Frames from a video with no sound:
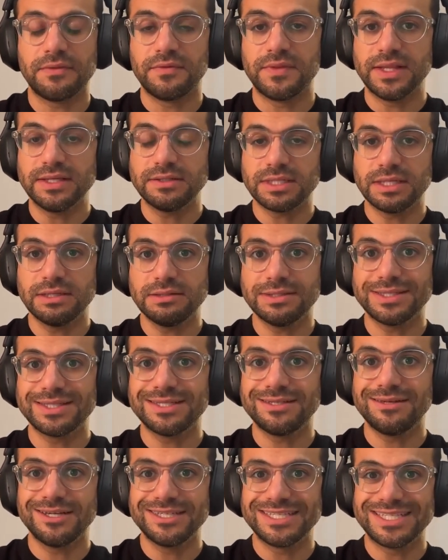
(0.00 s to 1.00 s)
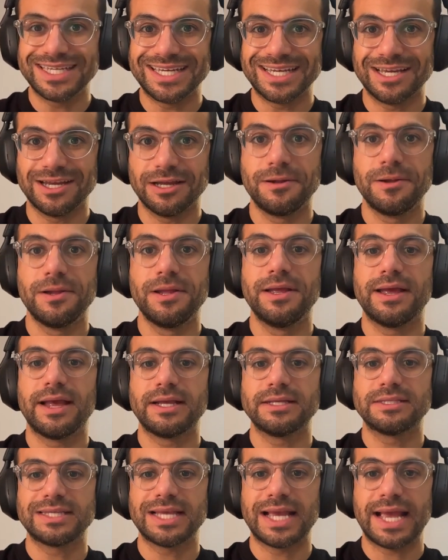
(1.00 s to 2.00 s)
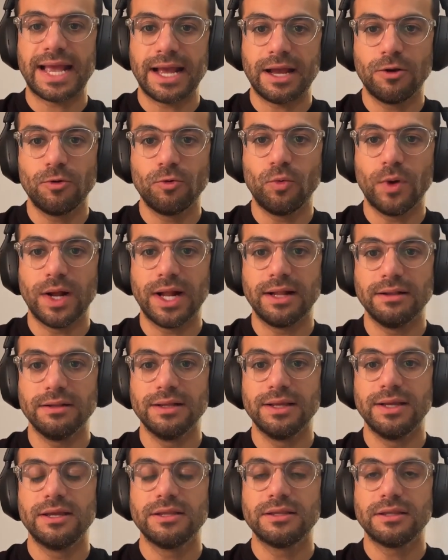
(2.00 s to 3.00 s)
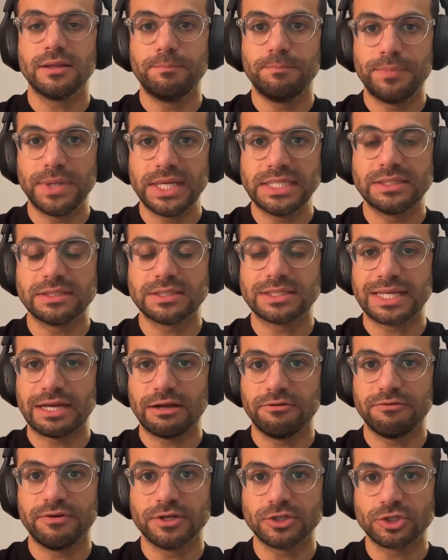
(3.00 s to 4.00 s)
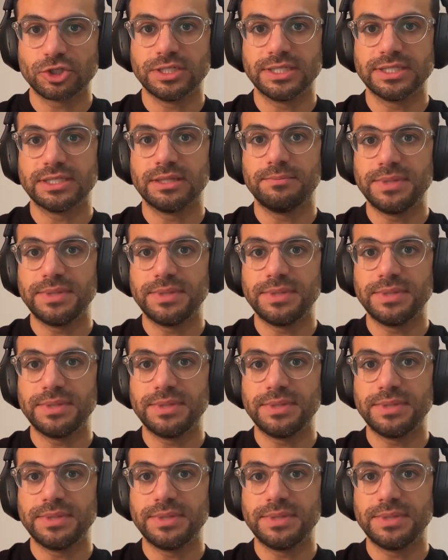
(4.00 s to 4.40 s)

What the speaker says: And this gives us an idea as to how well the beta cell function is.